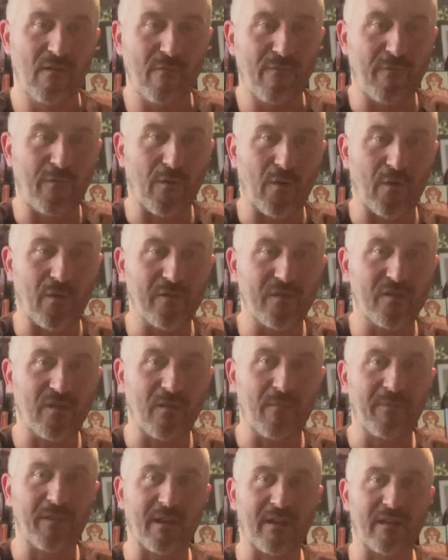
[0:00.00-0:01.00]
for
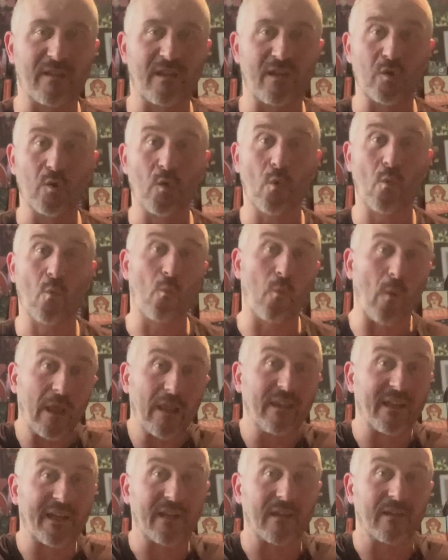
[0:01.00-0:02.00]
something that you're
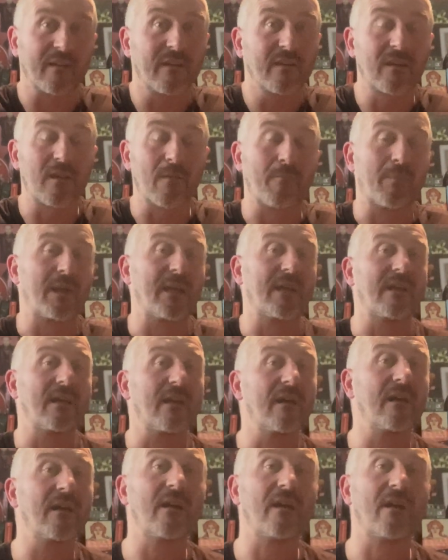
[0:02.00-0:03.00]
willing to be
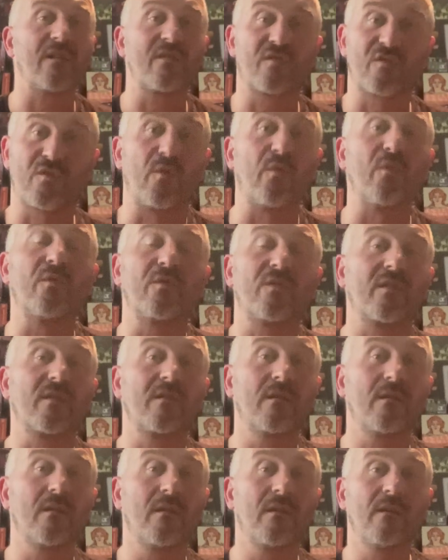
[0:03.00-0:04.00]
as good
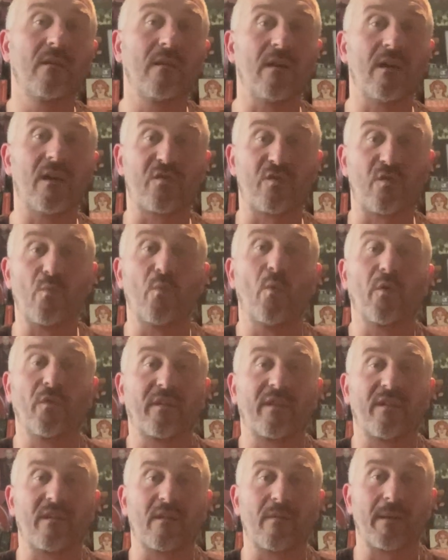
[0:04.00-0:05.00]
as you
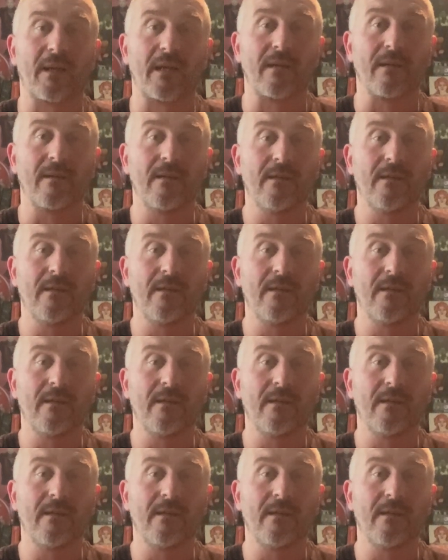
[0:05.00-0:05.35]
want it to be.